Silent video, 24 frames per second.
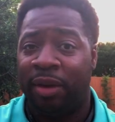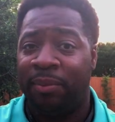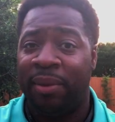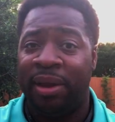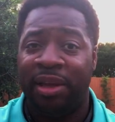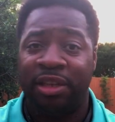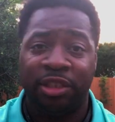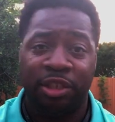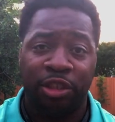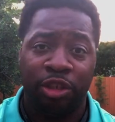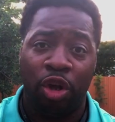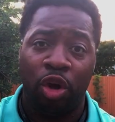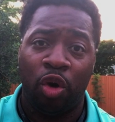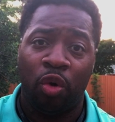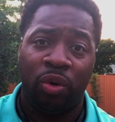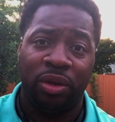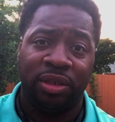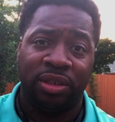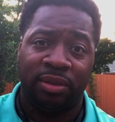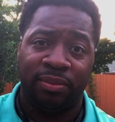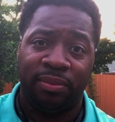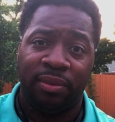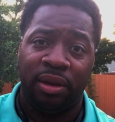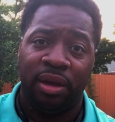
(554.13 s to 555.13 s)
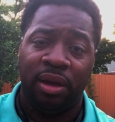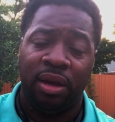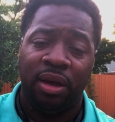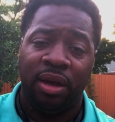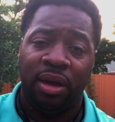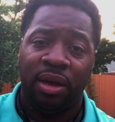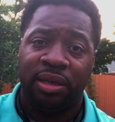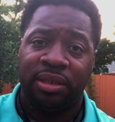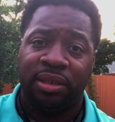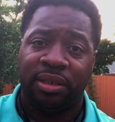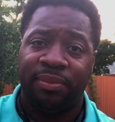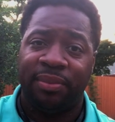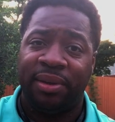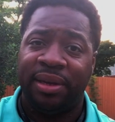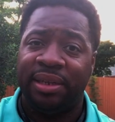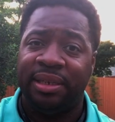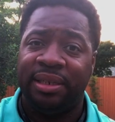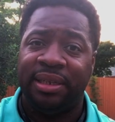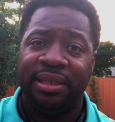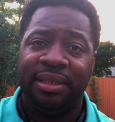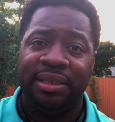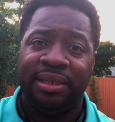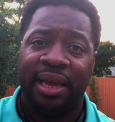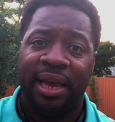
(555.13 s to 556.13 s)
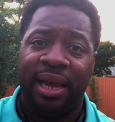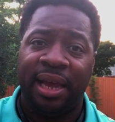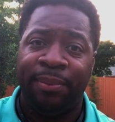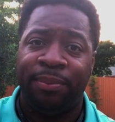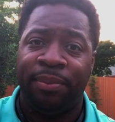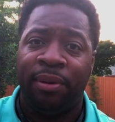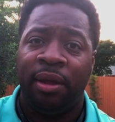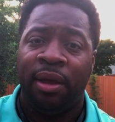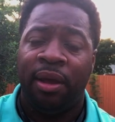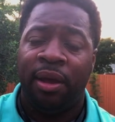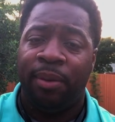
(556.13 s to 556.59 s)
I may just go with some ND tape,